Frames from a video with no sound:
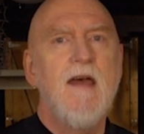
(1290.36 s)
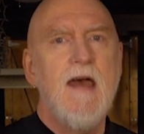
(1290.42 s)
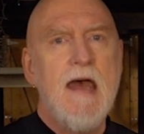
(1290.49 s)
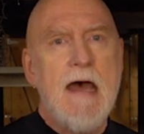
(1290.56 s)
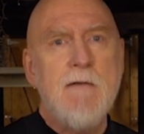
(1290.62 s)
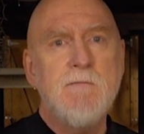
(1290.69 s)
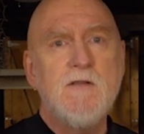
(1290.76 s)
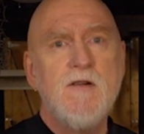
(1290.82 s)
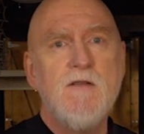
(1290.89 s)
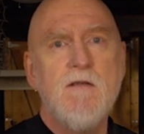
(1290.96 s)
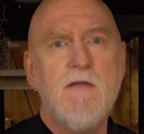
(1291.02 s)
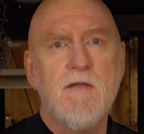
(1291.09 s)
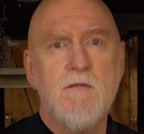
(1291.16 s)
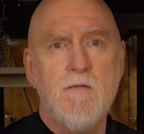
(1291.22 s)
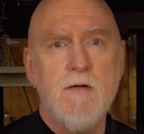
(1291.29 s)
After
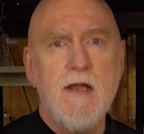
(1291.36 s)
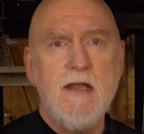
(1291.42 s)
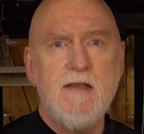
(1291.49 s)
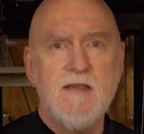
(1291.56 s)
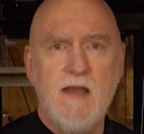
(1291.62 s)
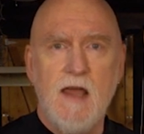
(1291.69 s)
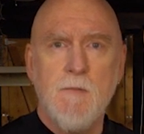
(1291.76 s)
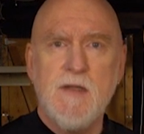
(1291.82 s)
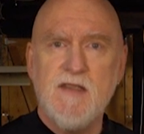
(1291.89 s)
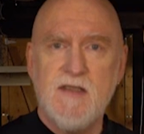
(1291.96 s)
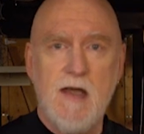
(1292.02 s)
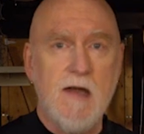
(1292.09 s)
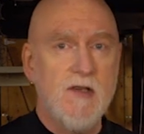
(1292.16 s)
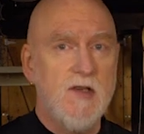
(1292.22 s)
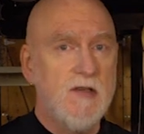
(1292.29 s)
the 3 segment
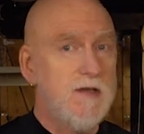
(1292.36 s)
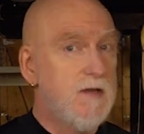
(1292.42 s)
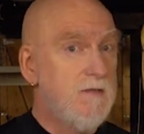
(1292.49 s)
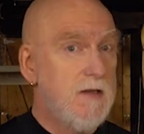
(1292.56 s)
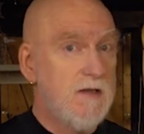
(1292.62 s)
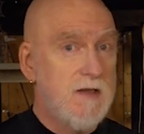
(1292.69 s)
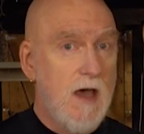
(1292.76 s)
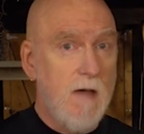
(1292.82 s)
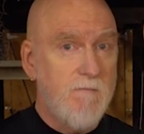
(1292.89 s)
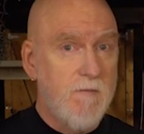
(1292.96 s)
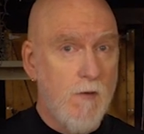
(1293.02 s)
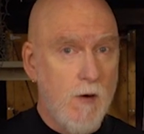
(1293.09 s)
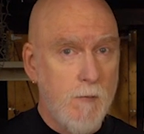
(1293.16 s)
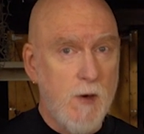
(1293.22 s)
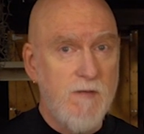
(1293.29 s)
sections of the top
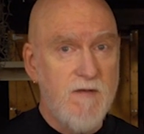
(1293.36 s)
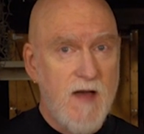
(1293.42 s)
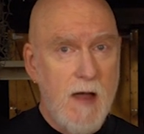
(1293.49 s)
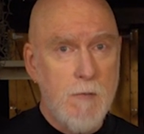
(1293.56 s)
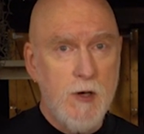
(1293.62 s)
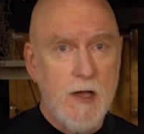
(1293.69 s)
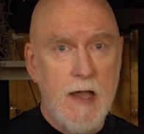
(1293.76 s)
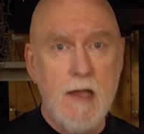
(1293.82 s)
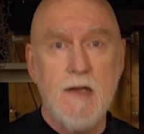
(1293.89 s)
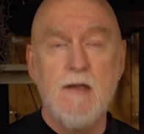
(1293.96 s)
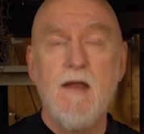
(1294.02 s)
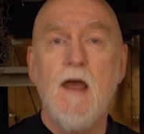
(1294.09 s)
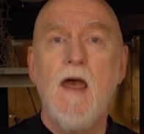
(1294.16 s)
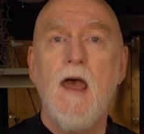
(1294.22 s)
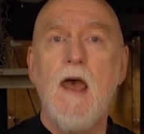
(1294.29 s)
form are
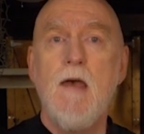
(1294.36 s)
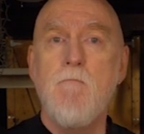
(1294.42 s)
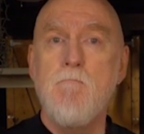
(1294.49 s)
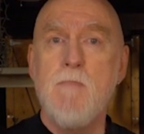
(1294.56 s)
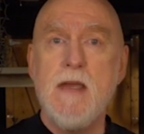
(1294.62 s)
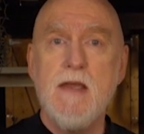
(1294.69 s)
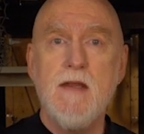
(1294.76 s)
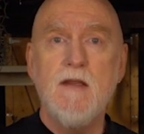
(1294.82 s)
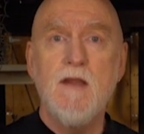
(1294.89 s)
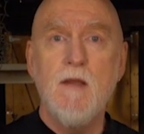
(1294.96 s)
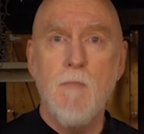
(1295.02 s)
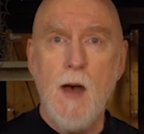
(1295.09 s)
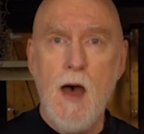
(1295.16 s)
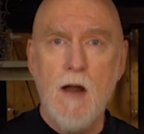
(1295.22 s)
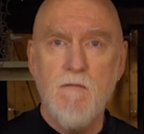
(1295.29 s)
fabricated and meeting the
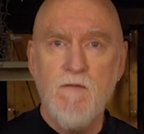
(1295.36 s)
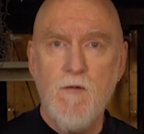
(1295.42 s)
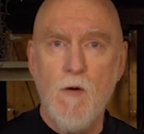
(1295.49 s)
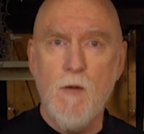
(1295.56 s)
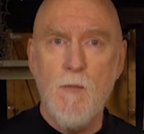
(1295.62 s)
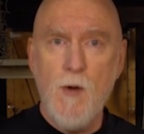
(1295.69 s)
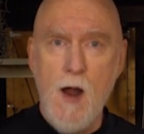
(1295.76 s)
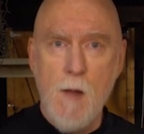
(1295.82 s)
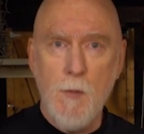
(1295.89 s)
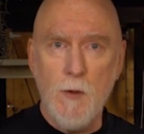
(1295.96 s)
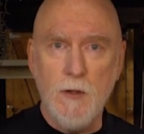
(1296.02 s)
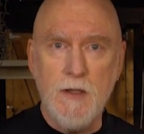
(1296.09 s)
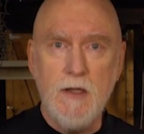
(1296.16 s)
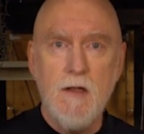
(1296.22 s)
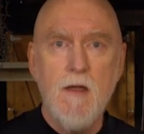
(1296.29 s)
bottom form
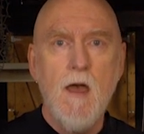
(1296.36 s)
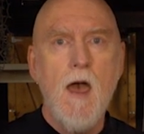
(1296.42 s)
properly,